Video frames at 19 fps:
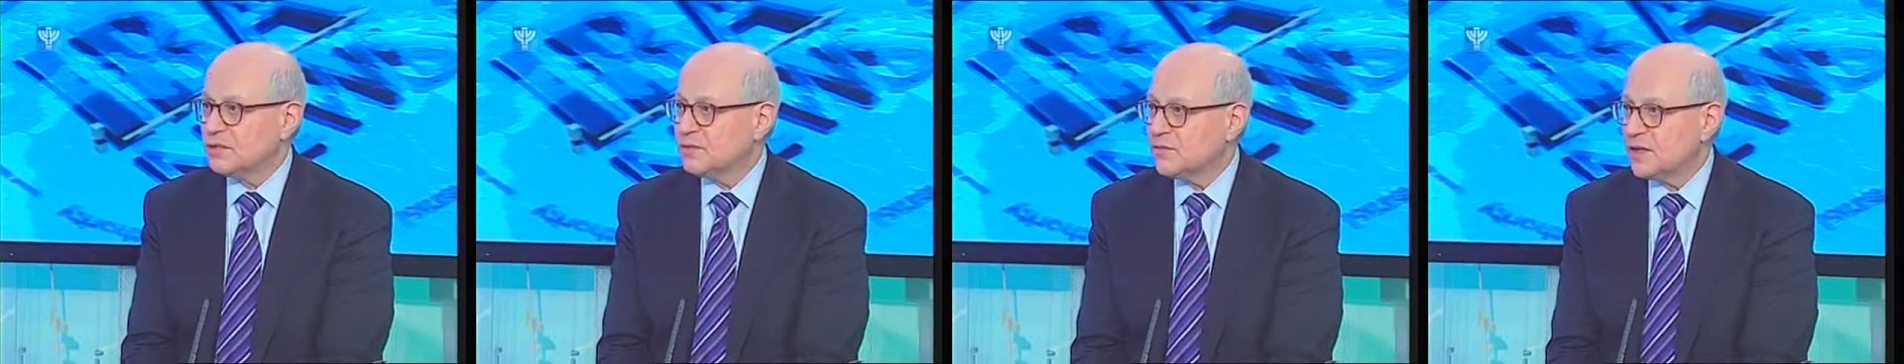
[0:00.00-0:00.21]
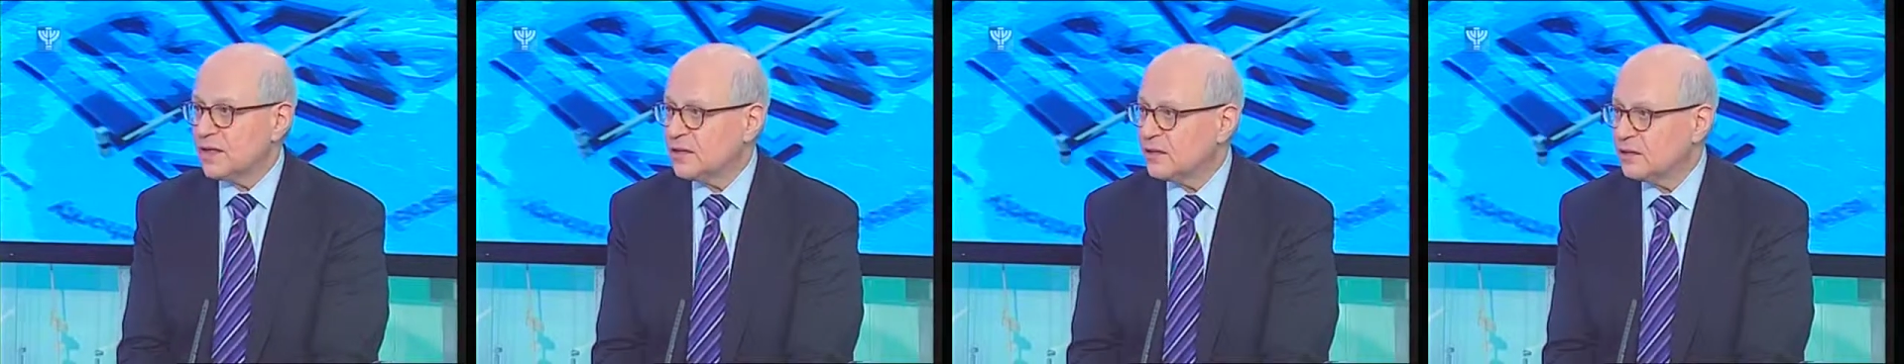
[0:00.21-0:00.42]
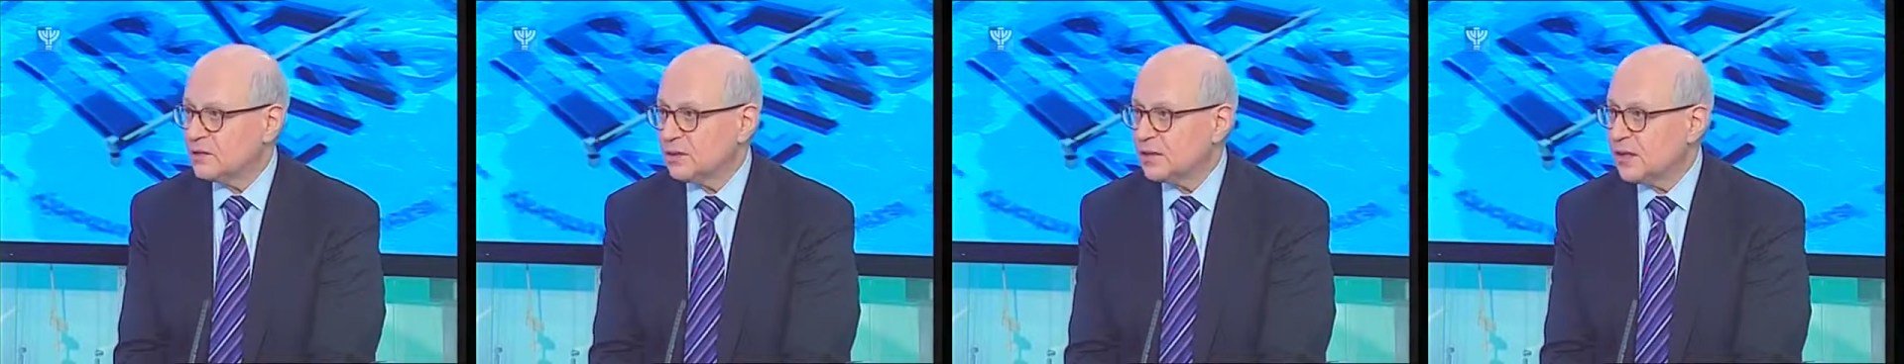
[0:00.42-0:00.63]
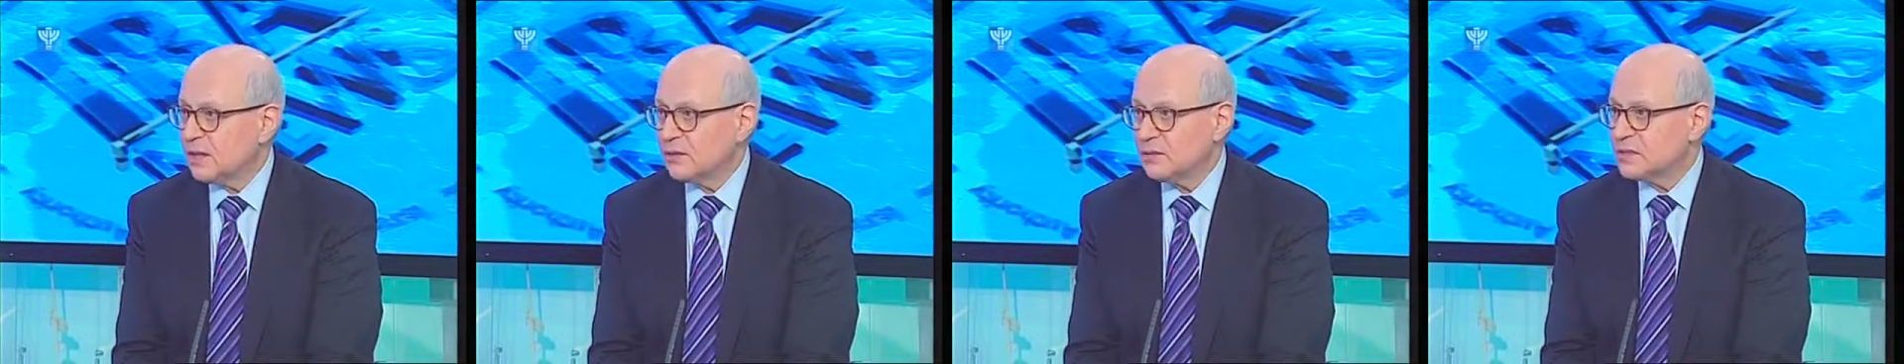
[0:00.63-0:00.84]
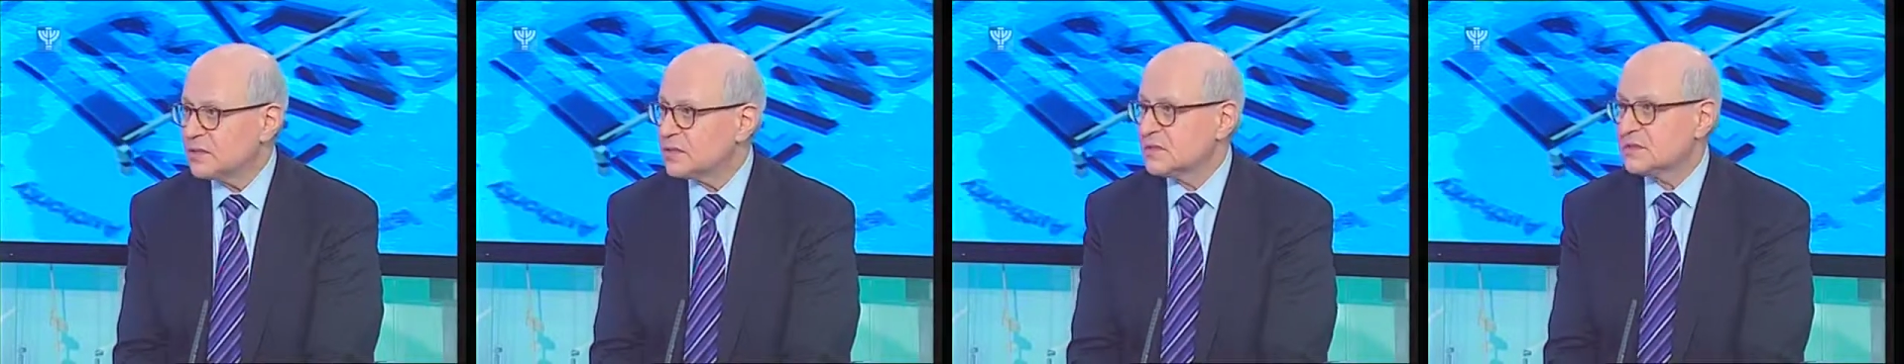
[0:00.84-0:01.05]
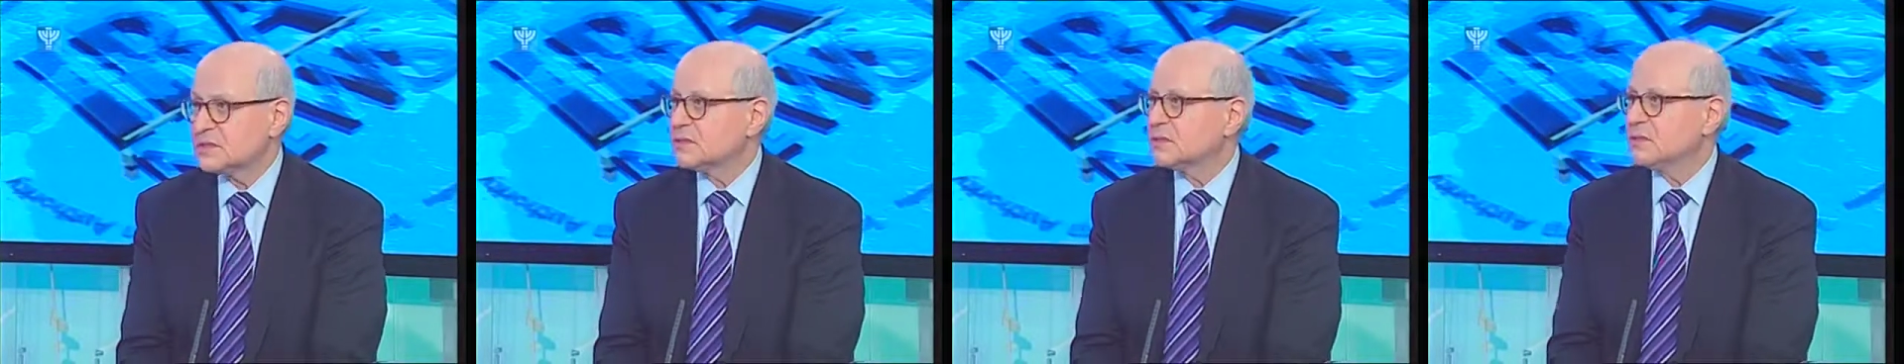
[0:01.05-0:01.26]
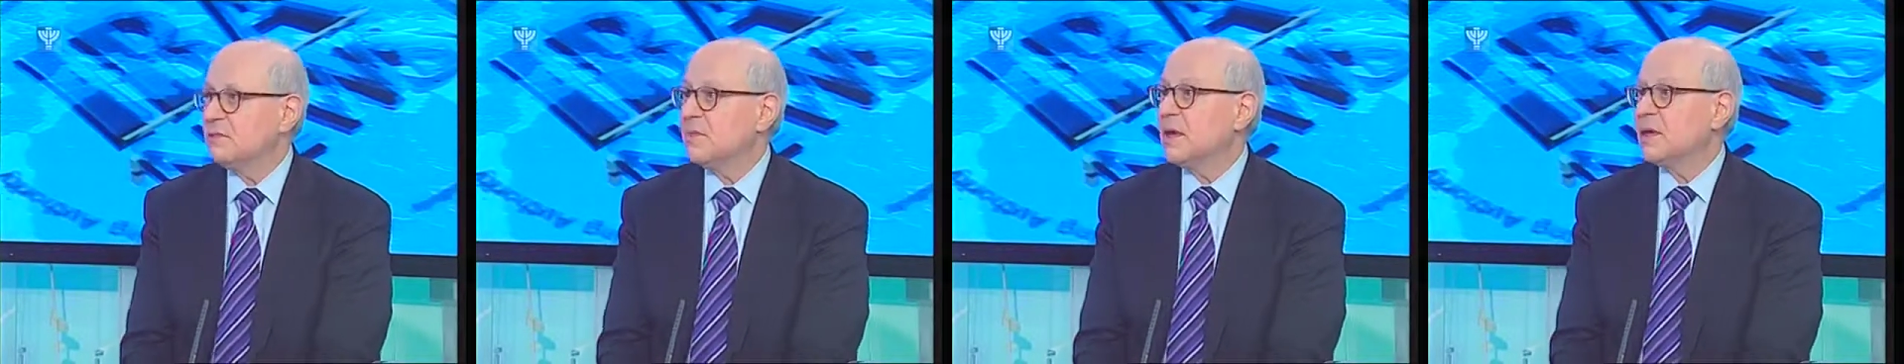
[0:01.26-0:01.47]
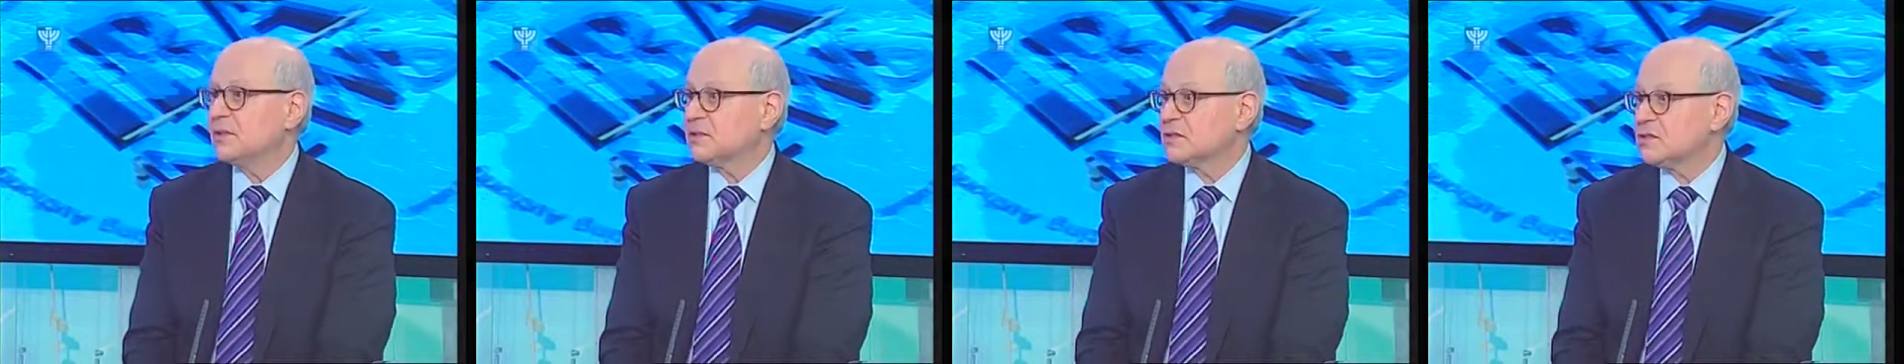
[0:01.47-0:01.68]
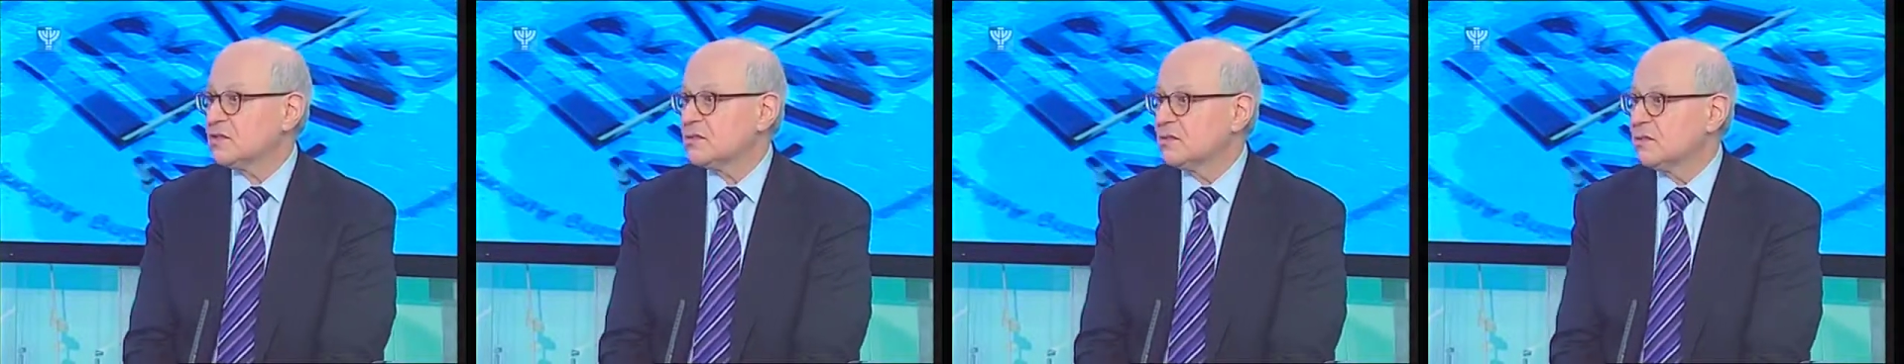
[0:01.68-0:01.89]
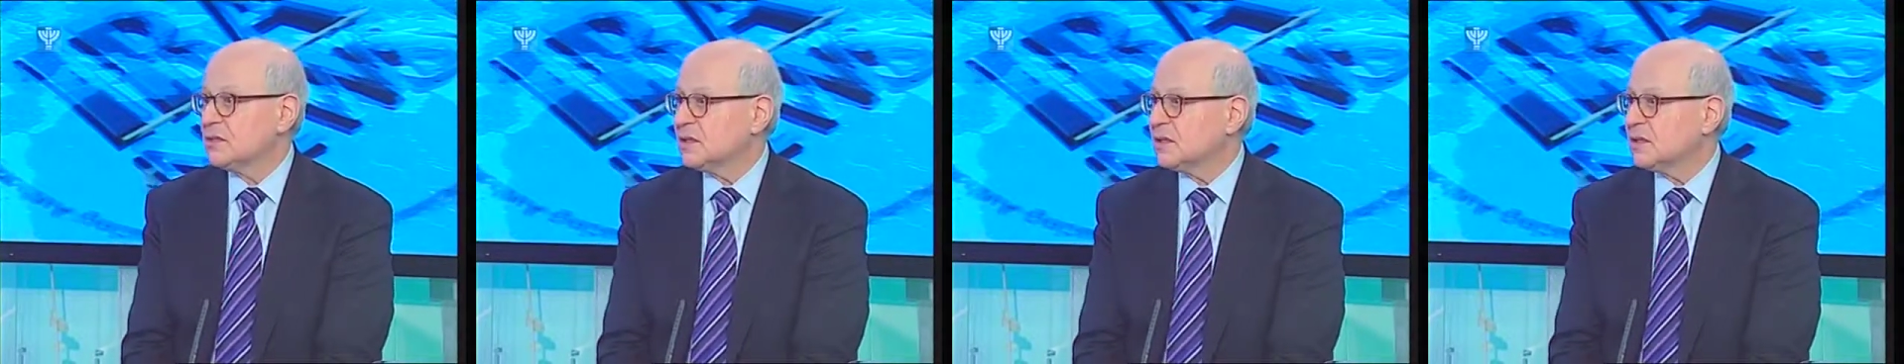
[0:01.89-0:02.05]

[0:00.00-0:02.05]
fatal when I was a medical student,